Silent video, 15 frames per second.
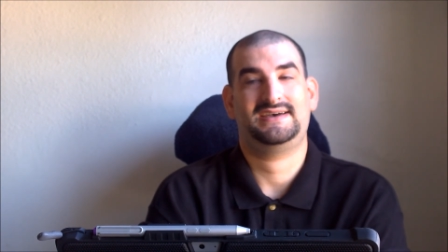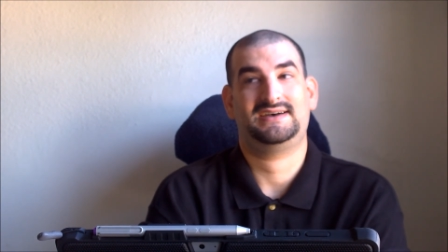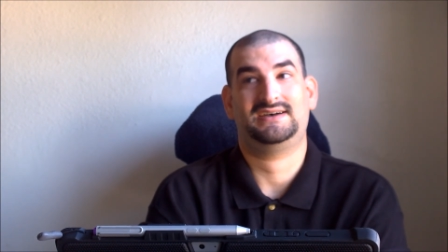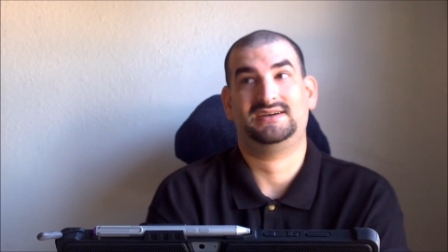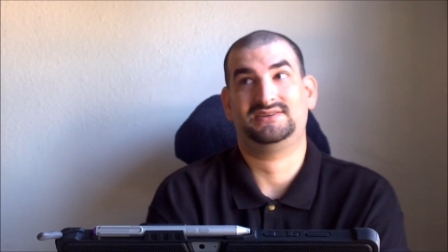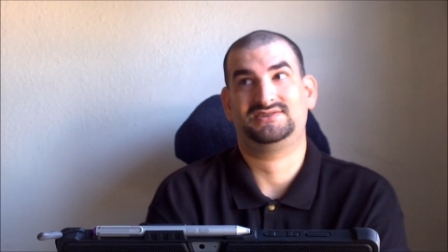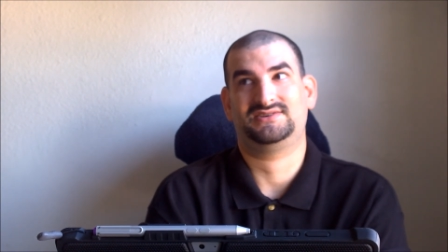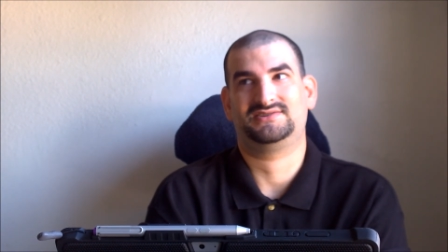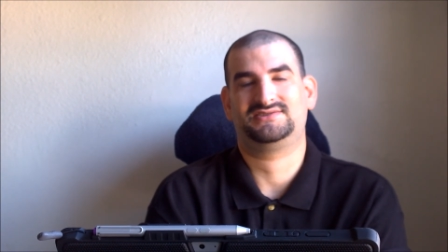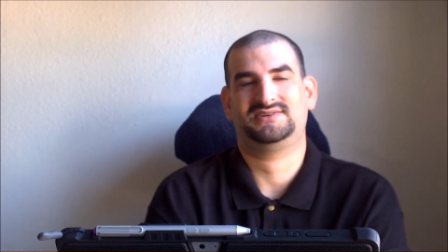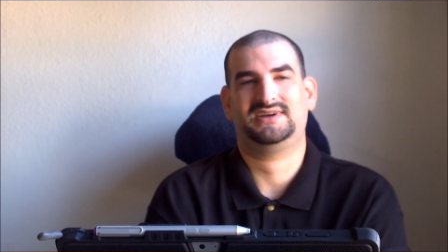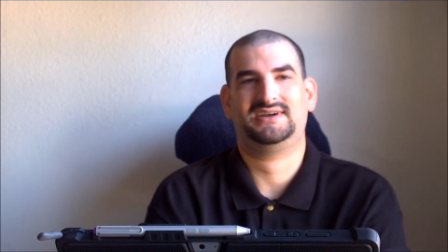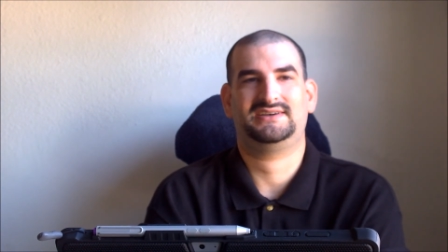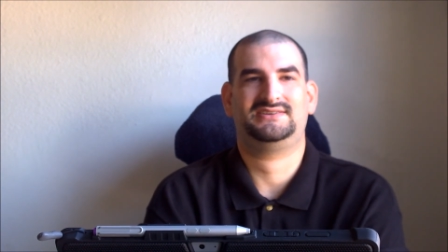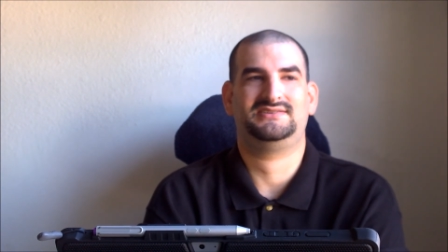I shall
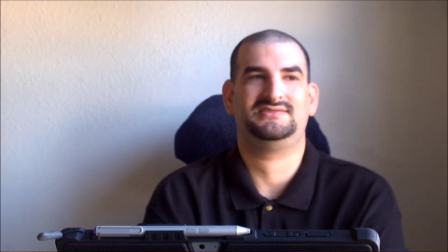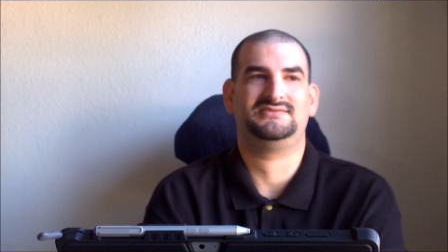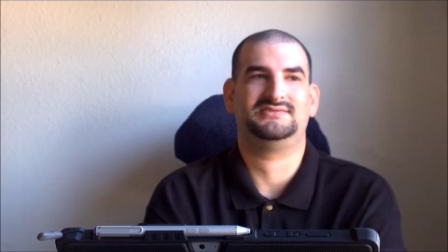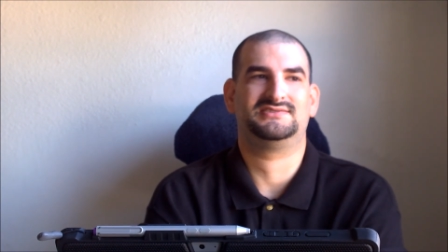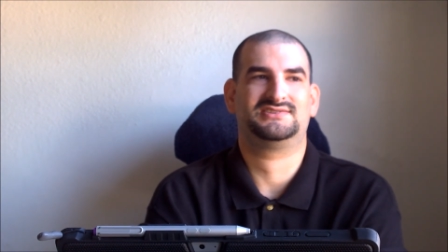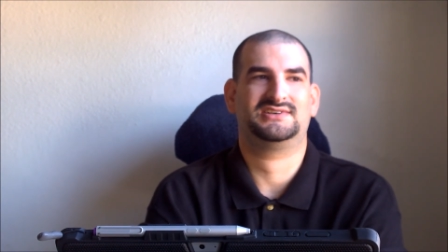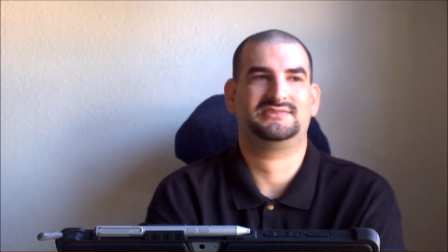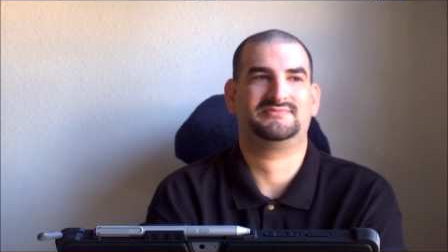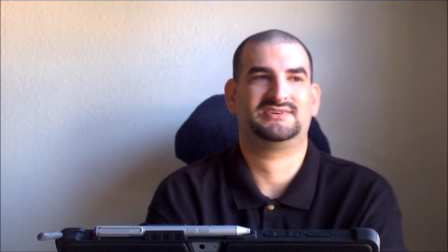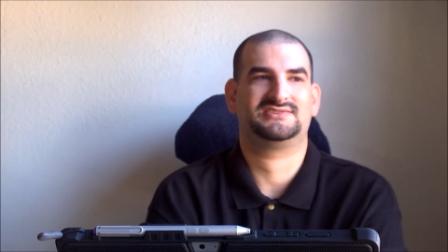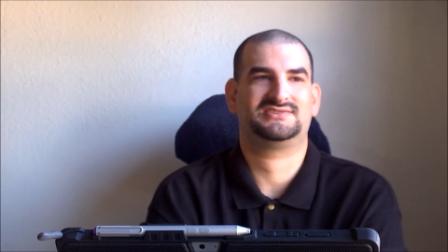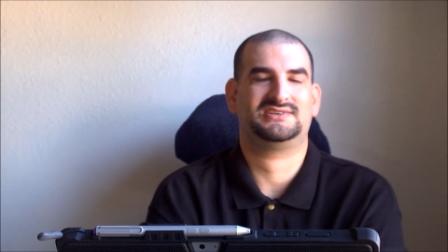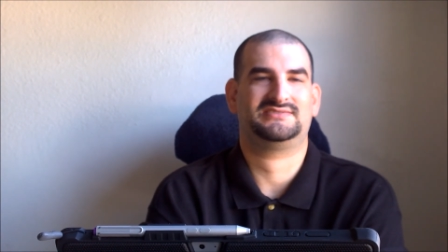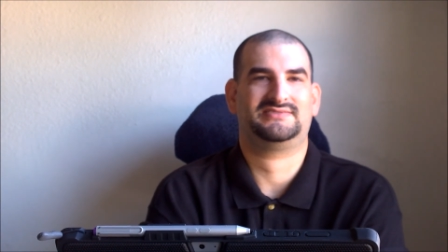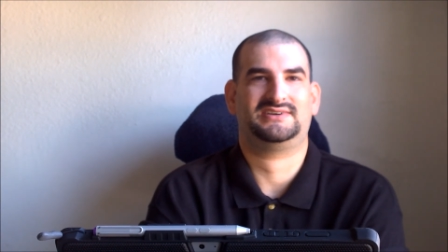try to do the same
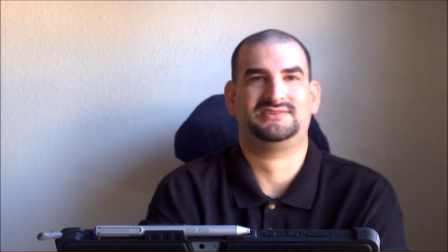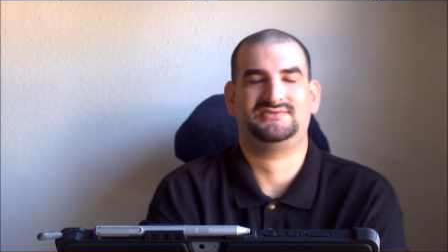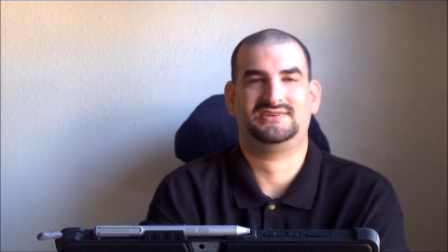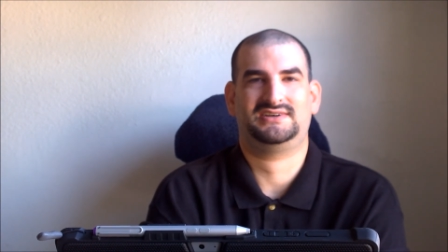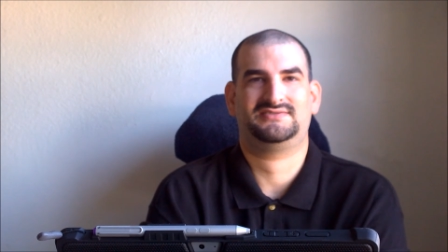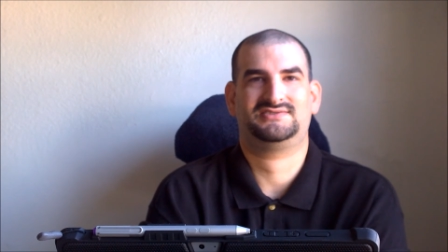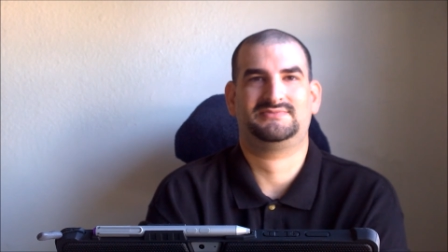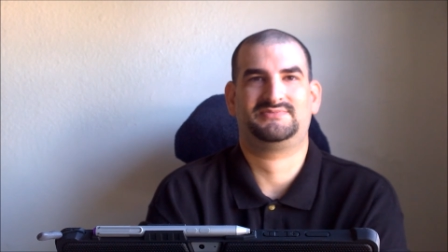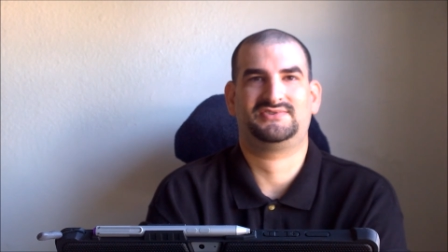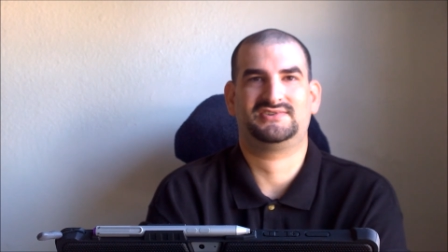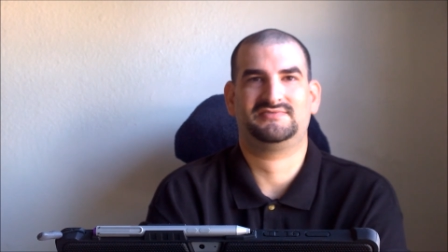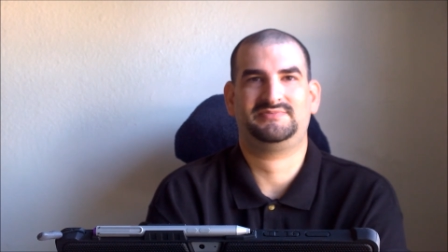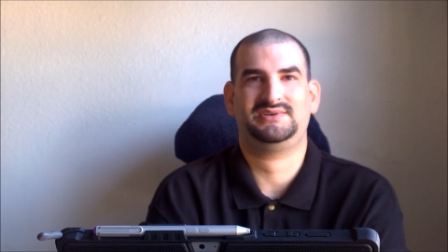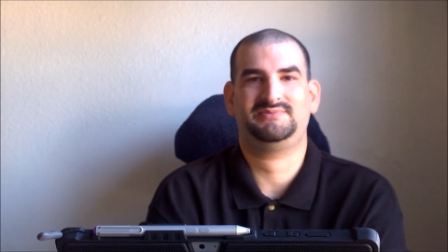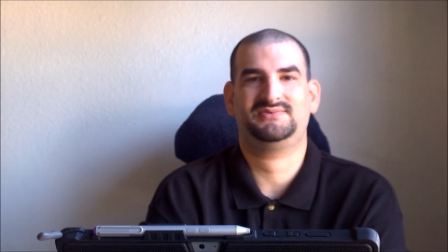myself. I do have
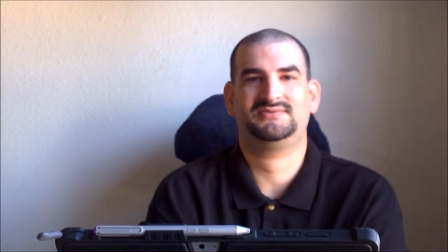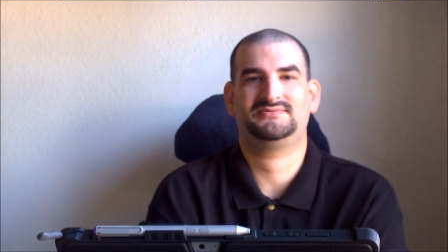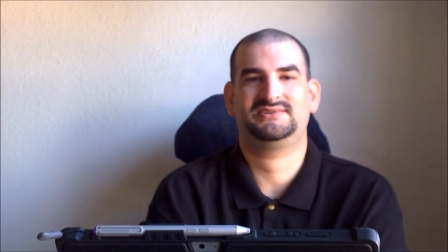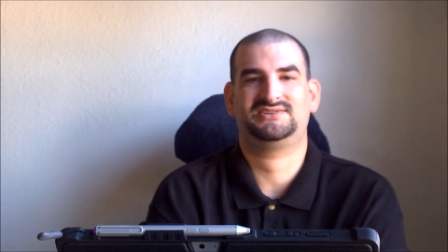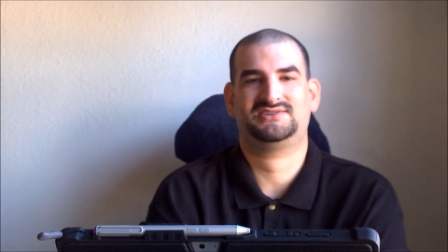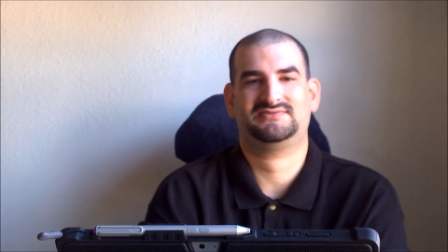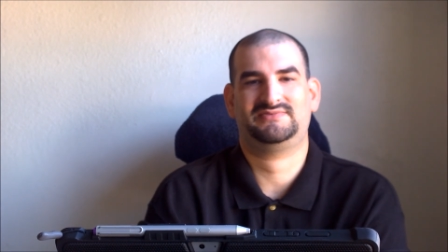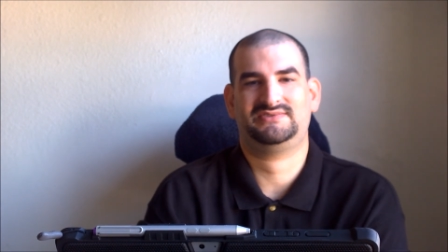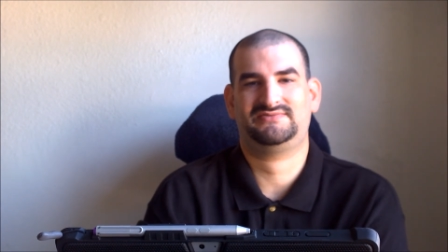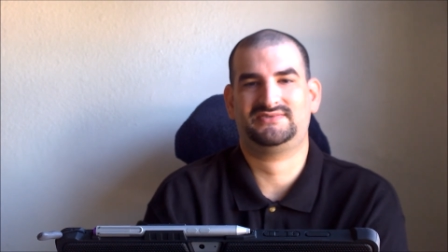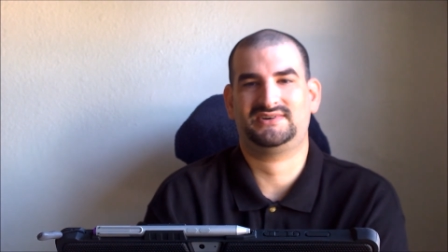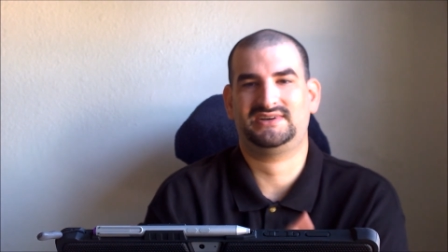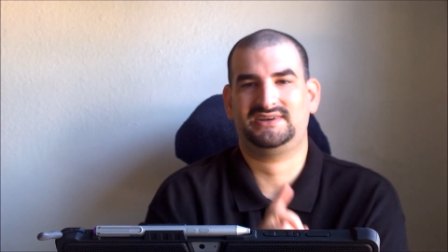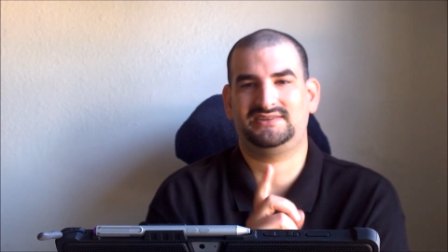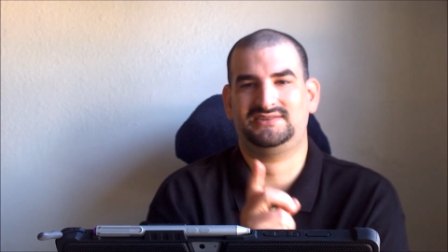supportive people, which
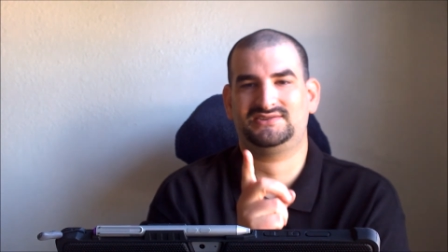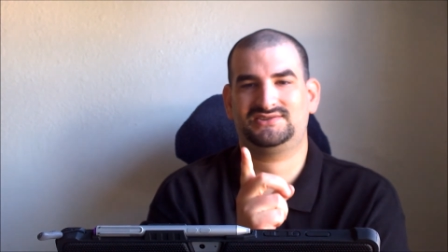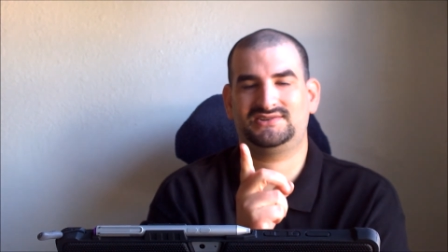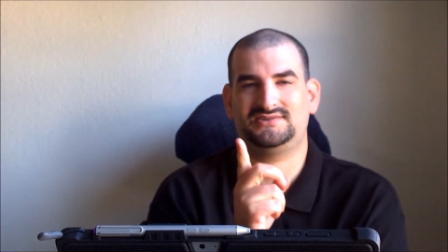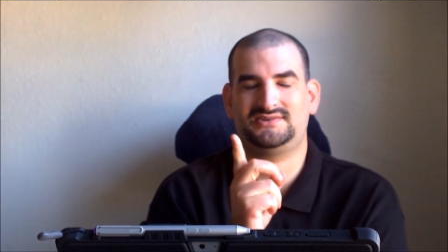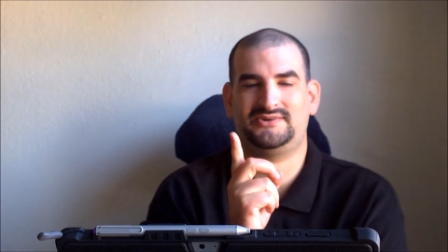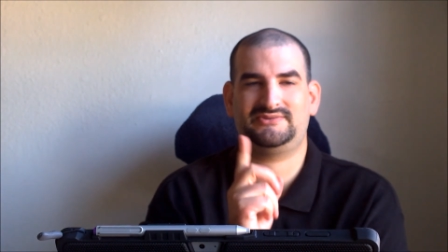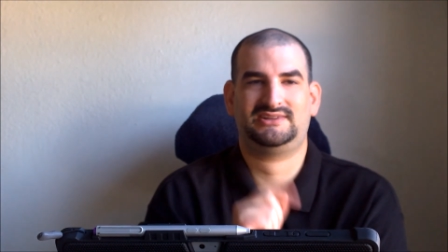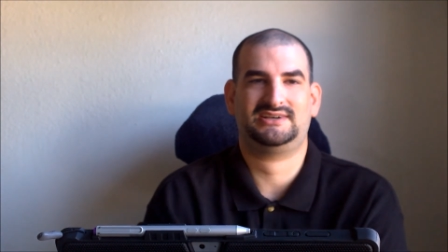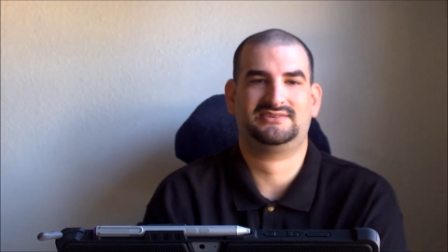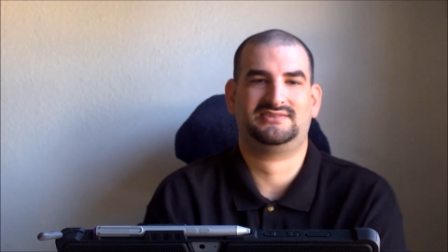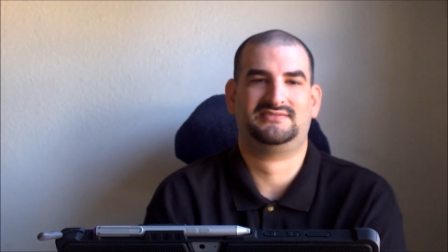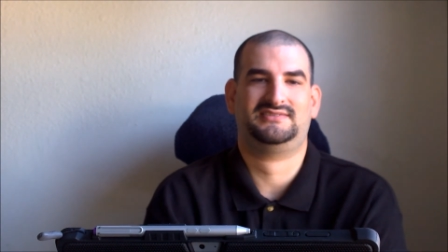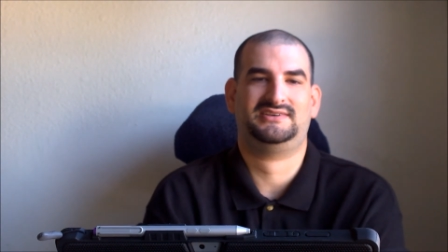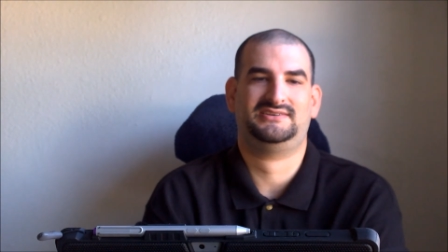before I end the show, I would like
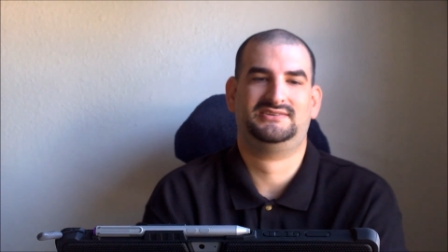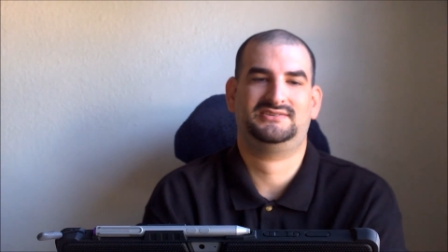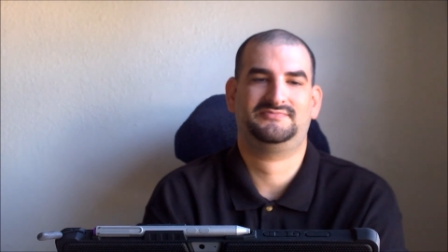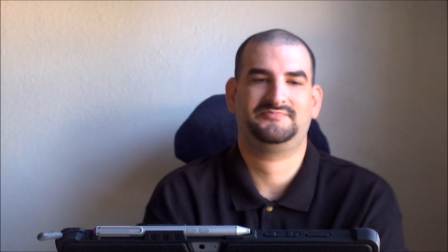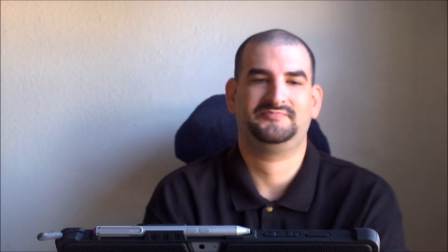to thank